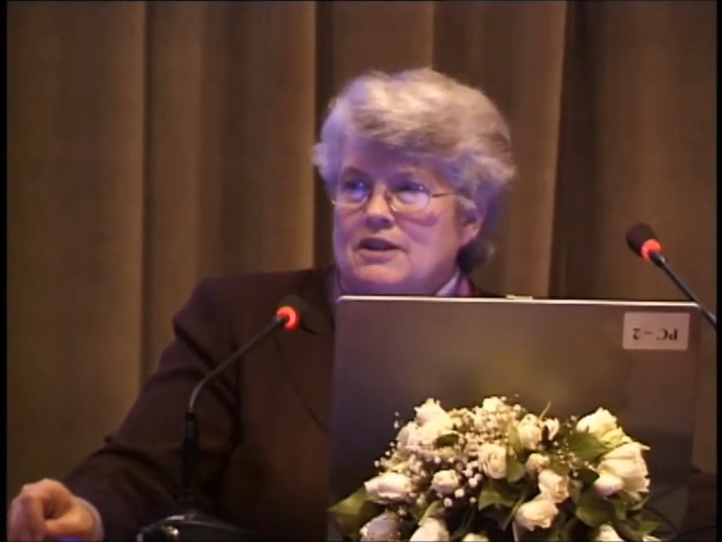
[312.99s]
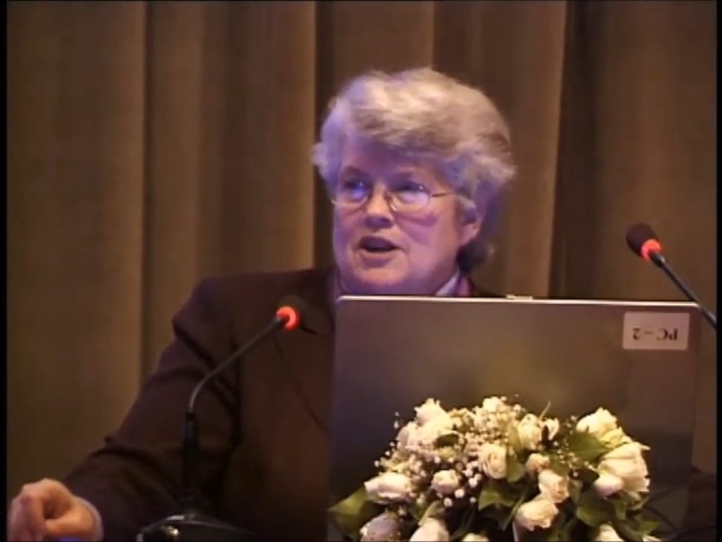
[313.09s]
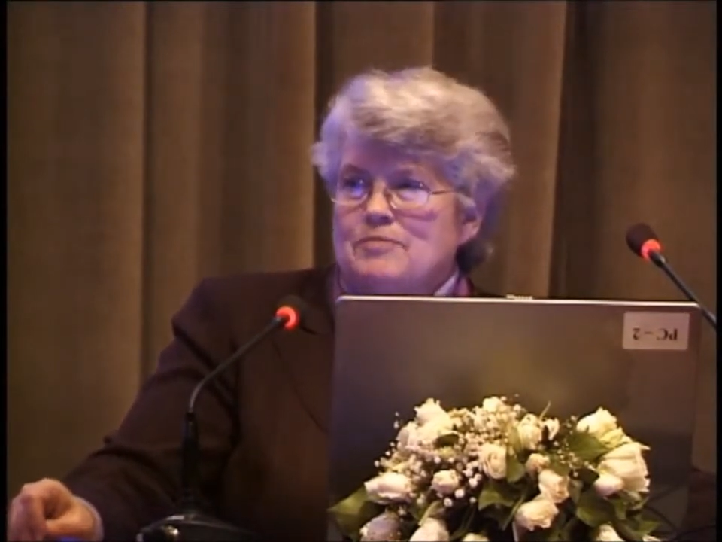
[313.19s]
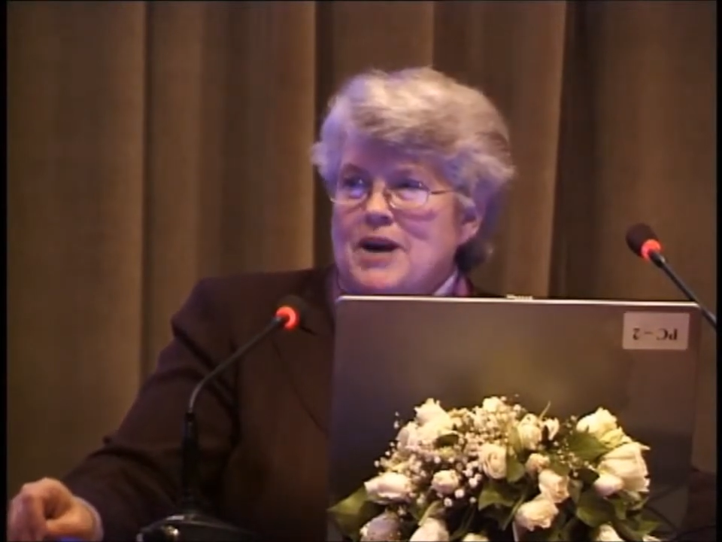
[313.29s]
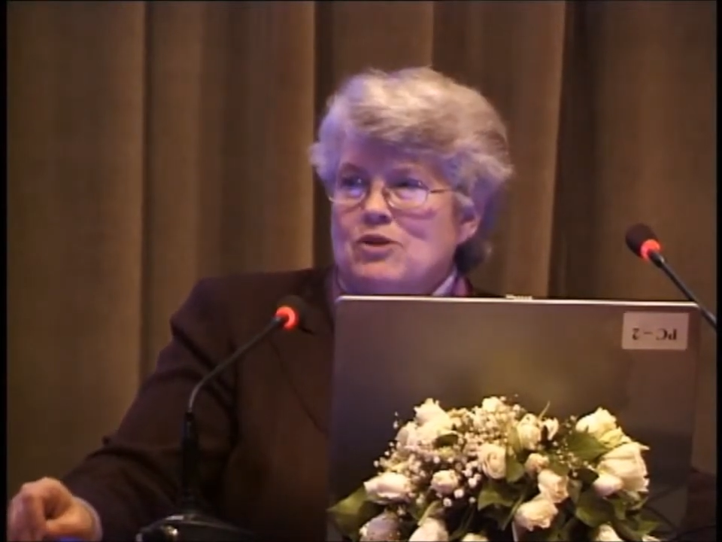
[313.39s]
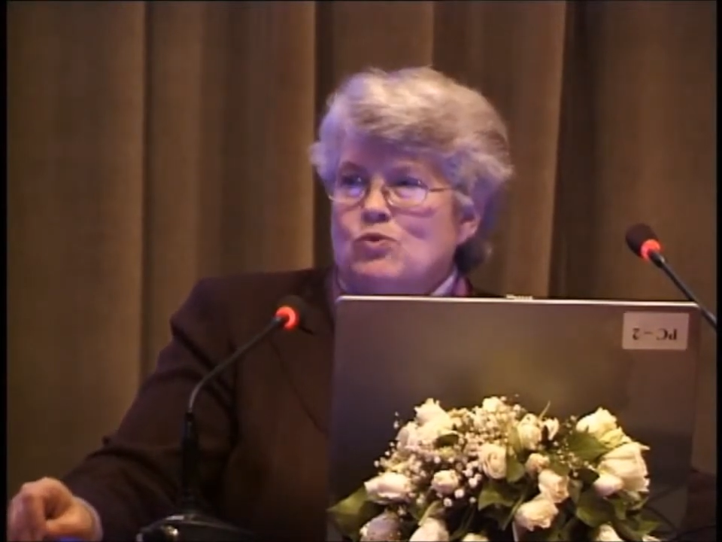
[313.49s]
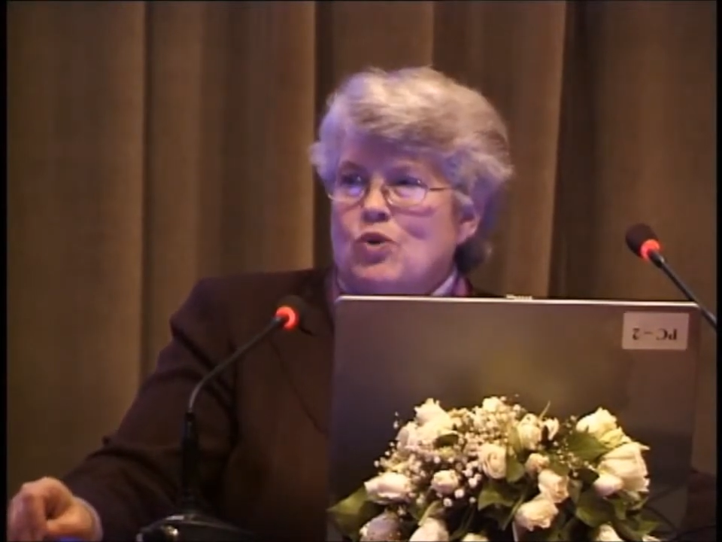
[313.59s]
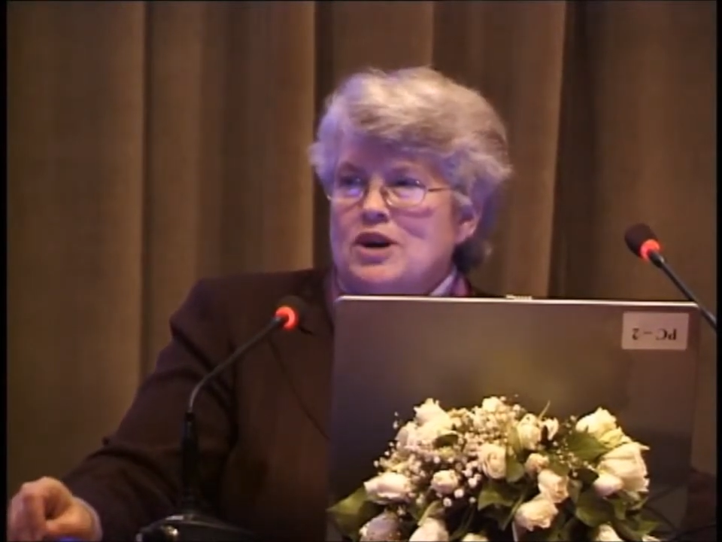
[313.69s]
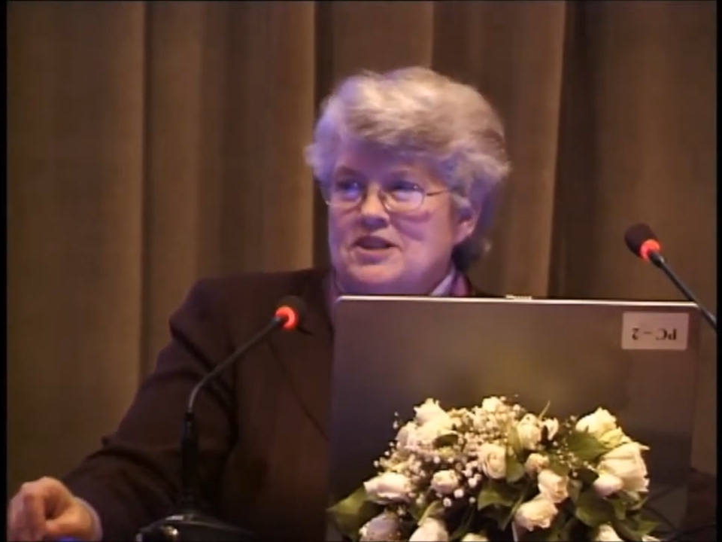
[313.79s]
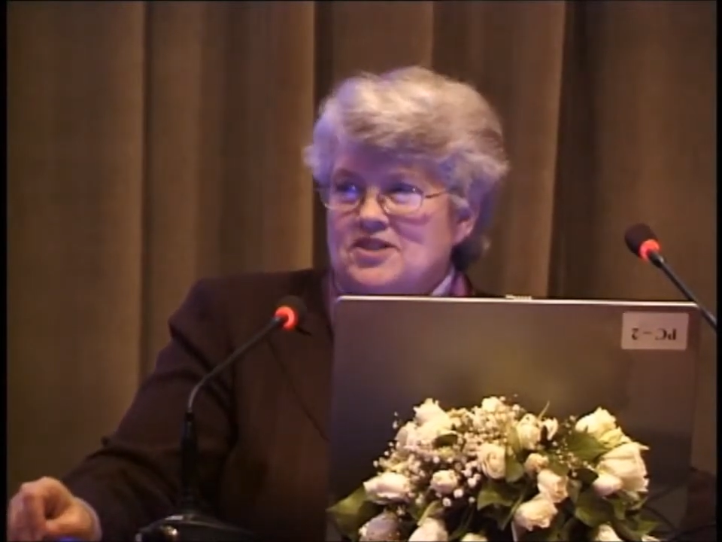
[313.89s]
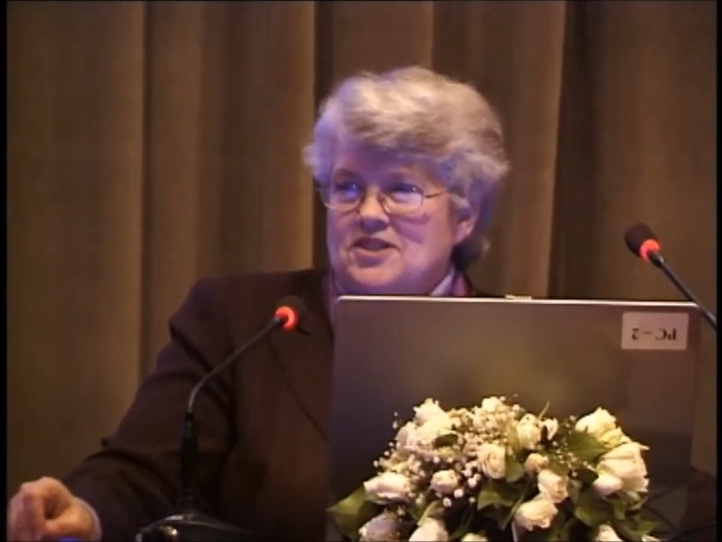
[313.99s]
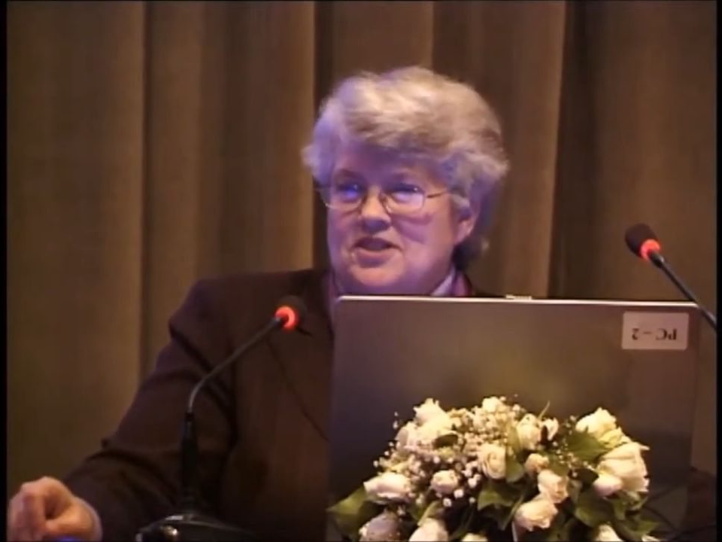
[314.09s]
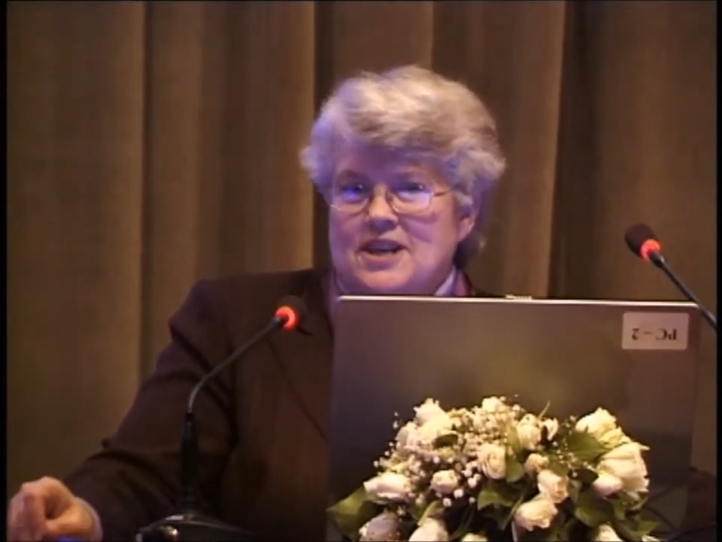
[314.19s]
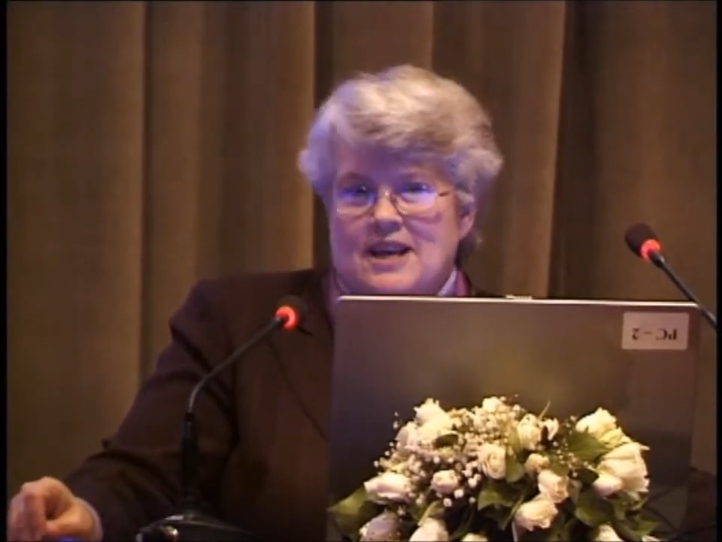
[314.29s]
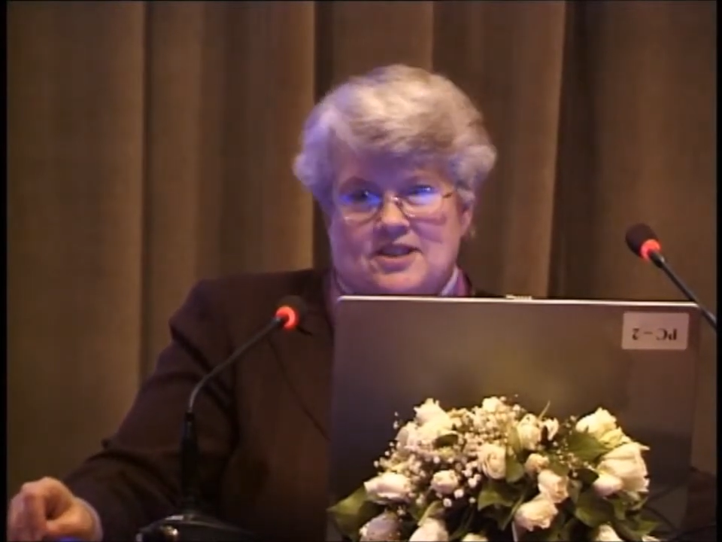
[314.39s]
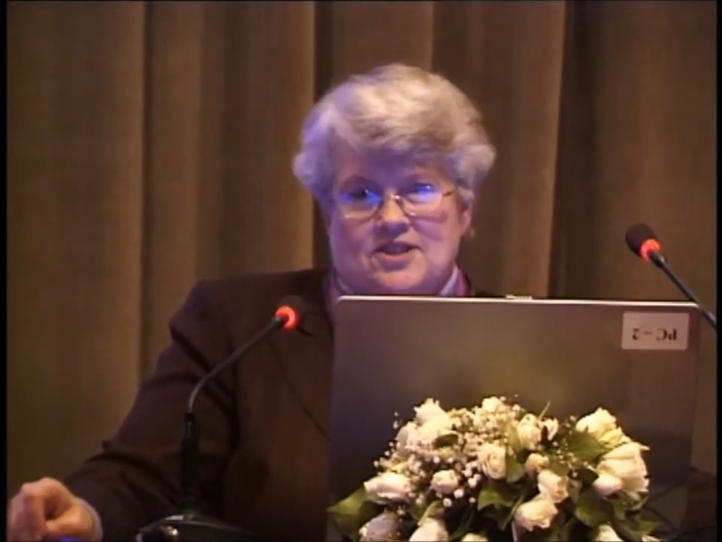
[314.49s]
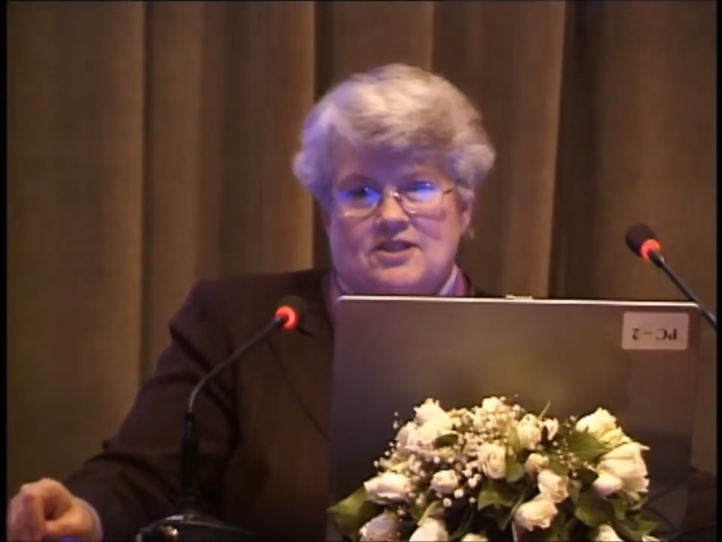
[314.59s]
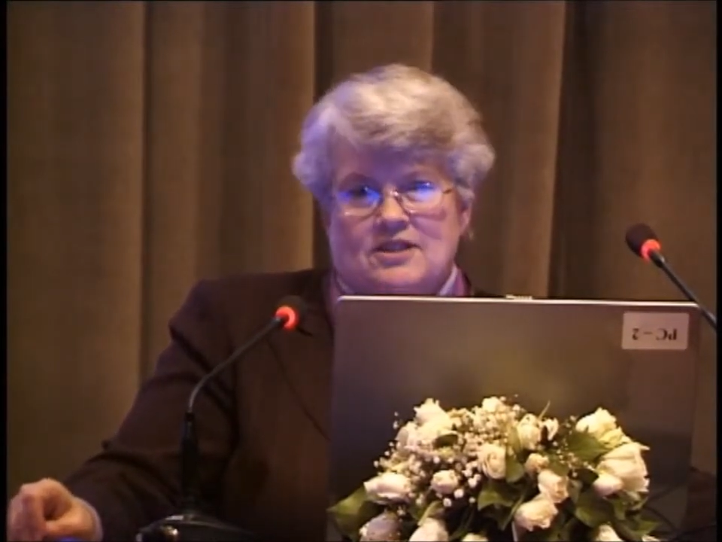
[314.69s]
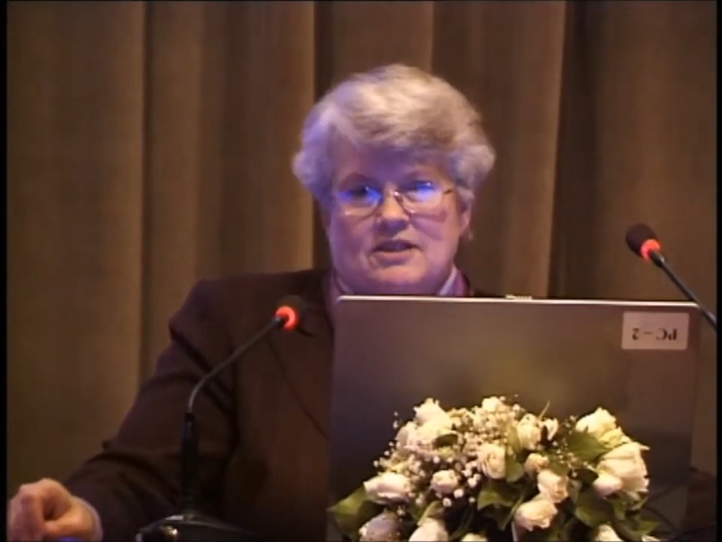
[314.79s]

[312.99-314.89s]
about what is assessed.